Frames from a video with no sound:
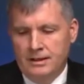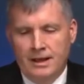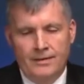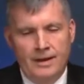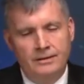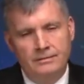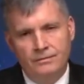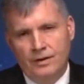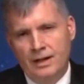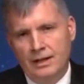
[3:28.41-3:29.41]
And then
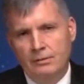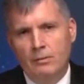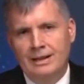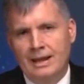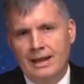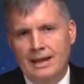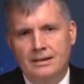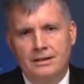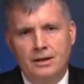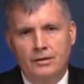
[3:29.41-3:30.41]
finally, when we
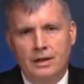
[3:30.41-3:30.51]
land, you know,